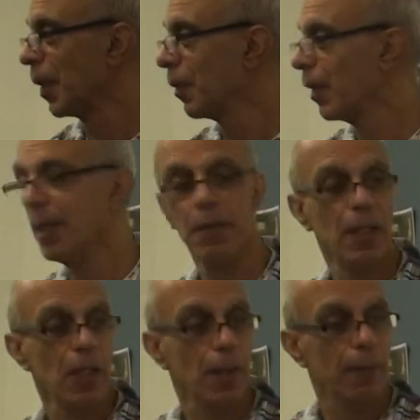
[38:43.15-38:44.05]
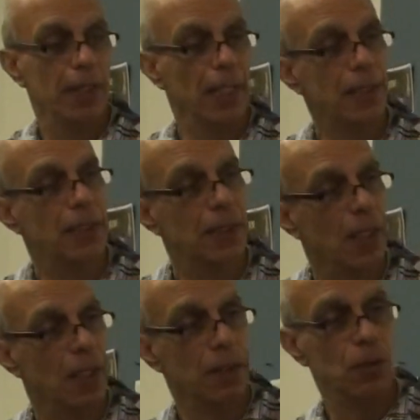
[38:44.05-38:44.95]
Okay, but that's,
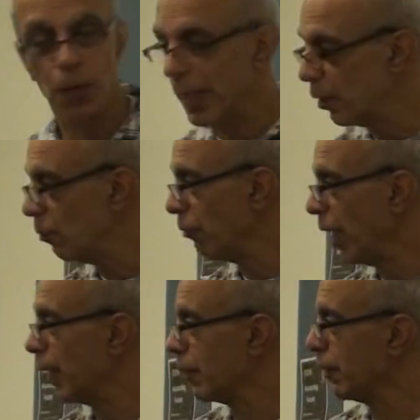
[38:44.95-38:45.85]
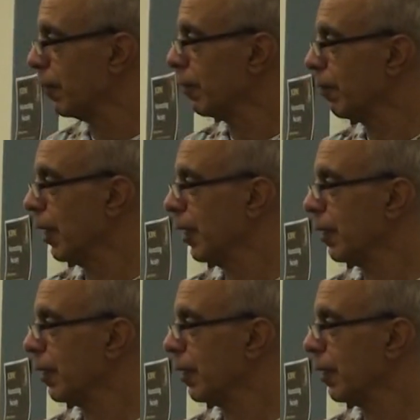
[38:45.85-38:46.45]
you're trying to factor, right?